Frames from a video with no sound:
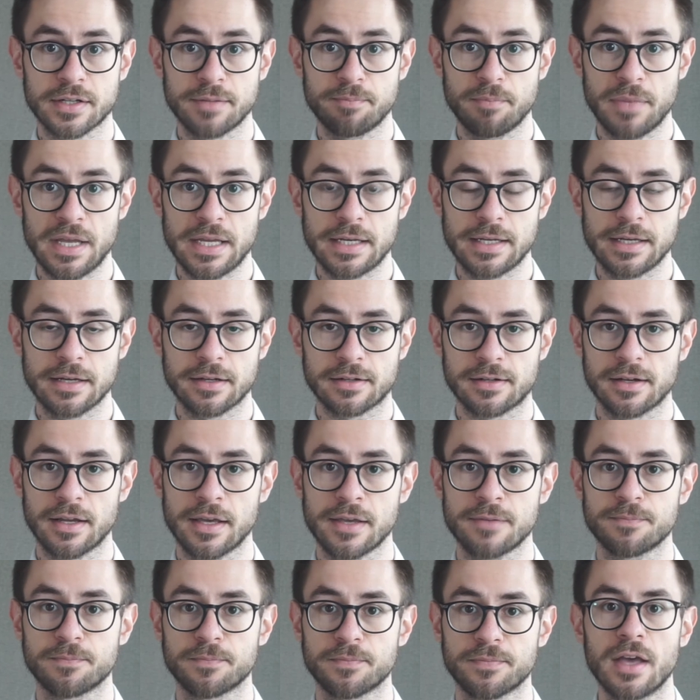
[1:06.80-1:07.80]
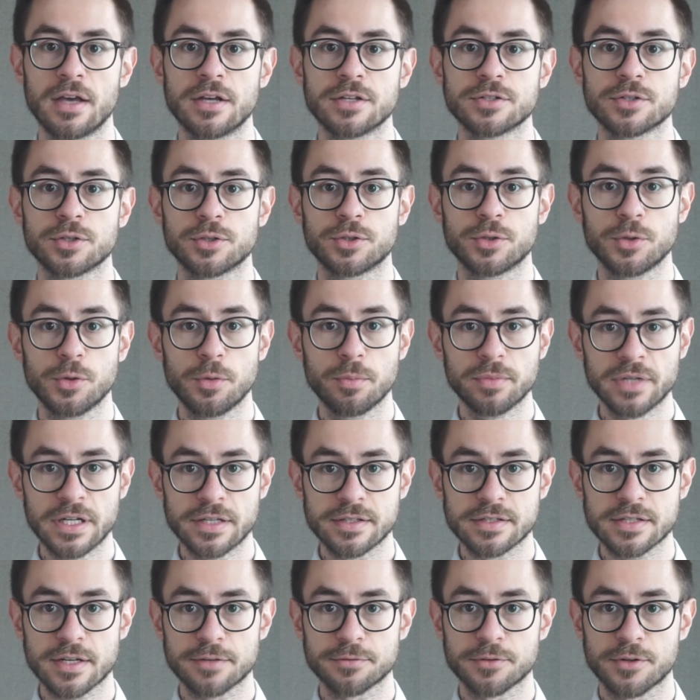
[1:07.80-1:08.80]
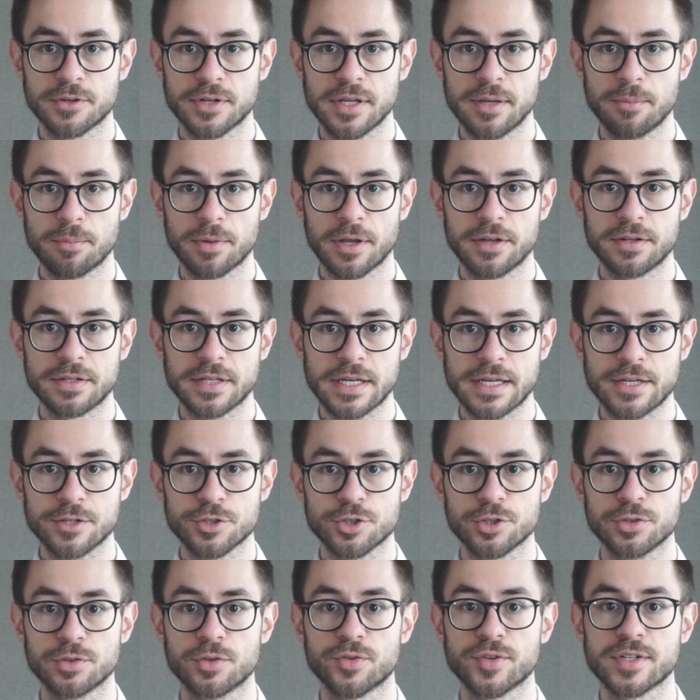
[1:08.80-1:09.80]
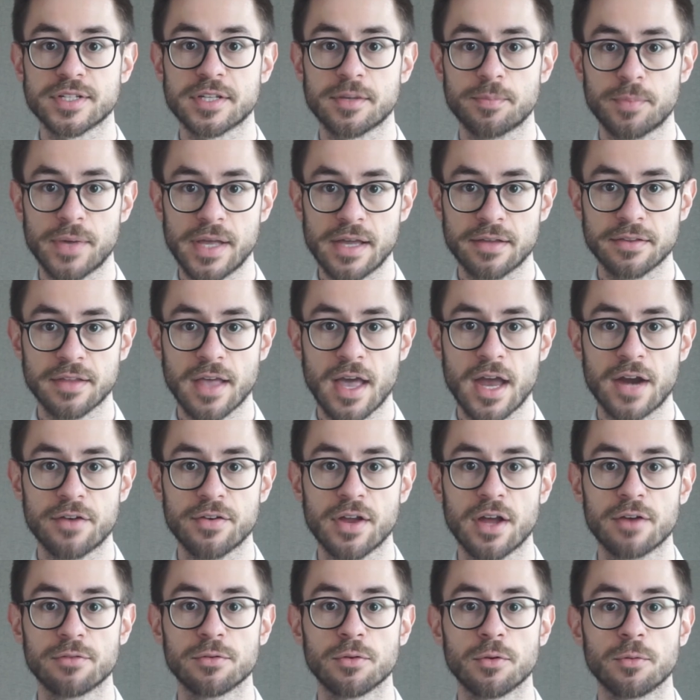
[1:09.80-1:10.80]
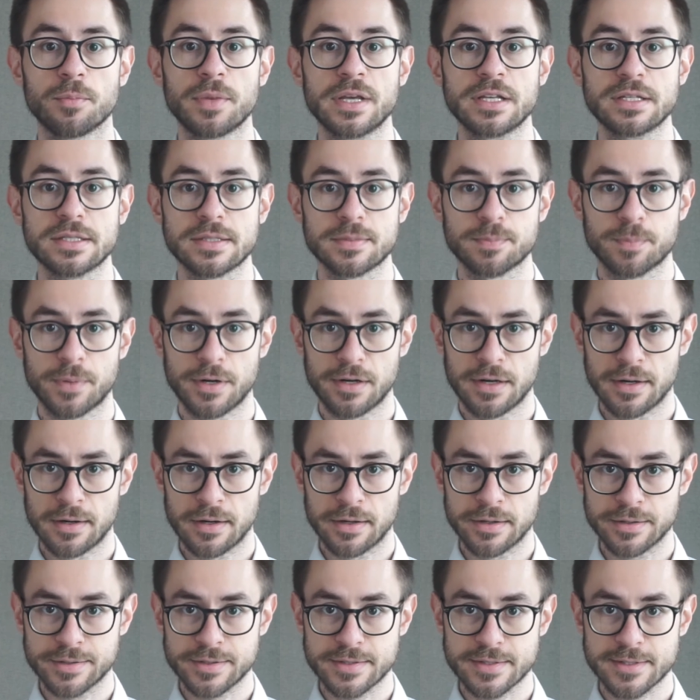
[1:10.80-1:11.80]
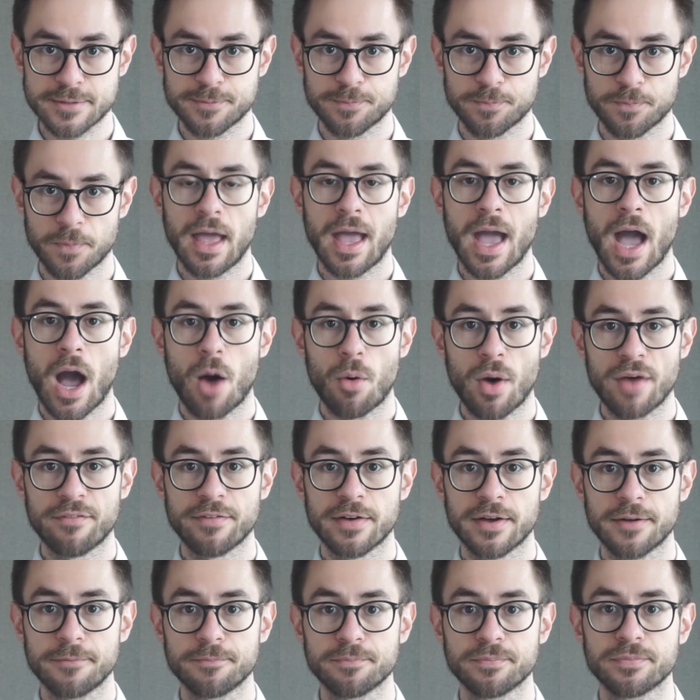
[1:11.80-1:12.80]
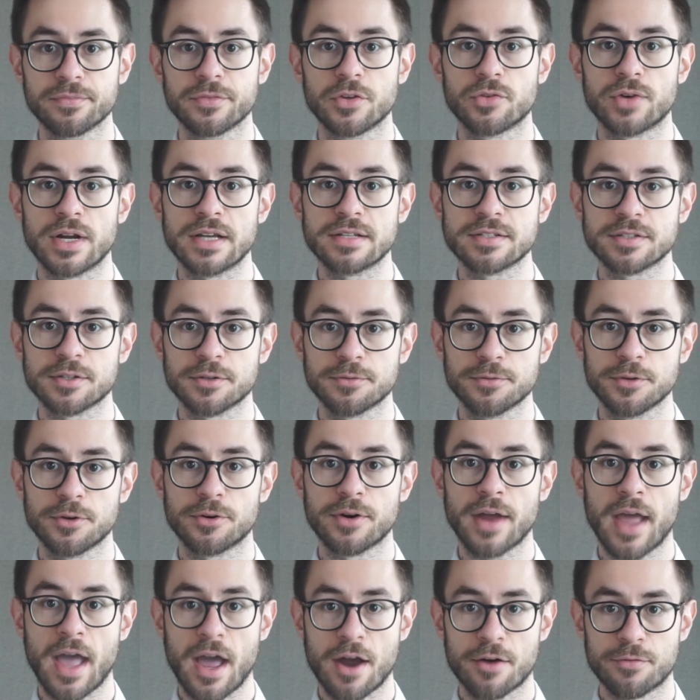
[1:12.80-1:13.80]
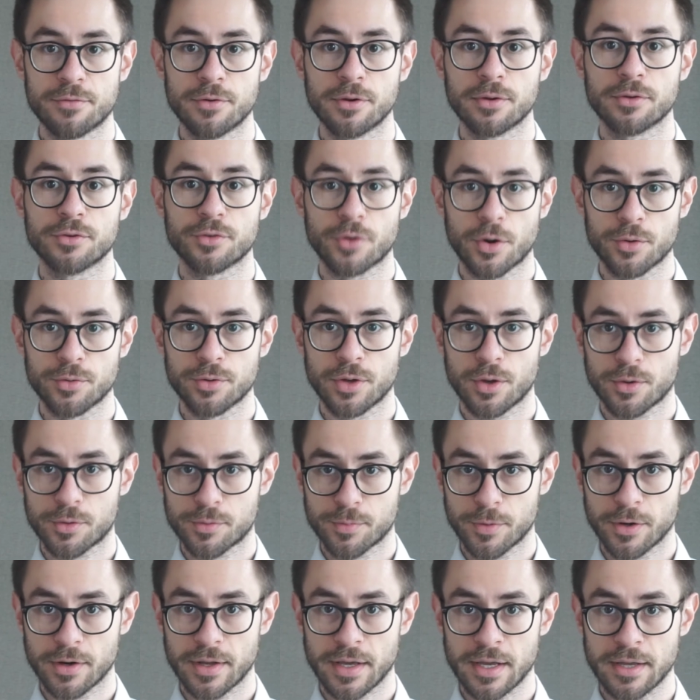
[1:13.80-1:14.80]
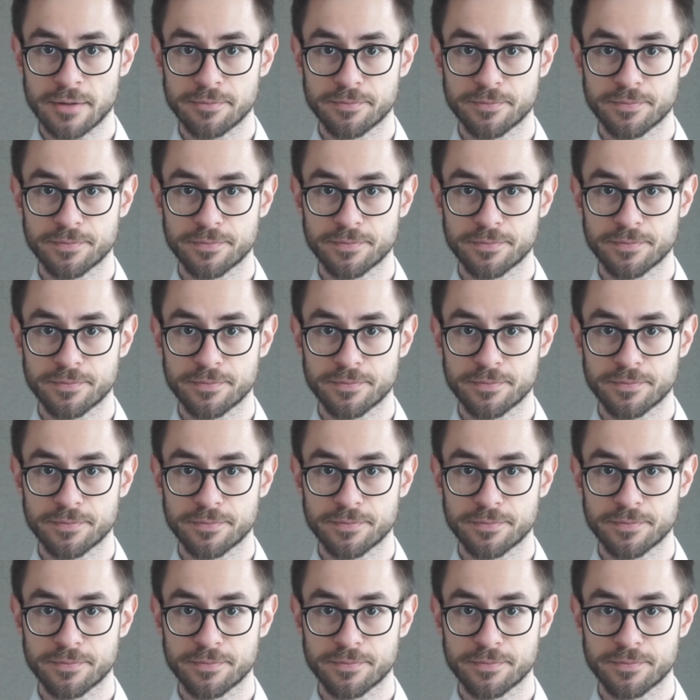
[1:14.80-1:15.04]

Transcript: immediately. So 2 months after the implantation, the recipient area will be sparse. However, the rest of your hair will grow normally.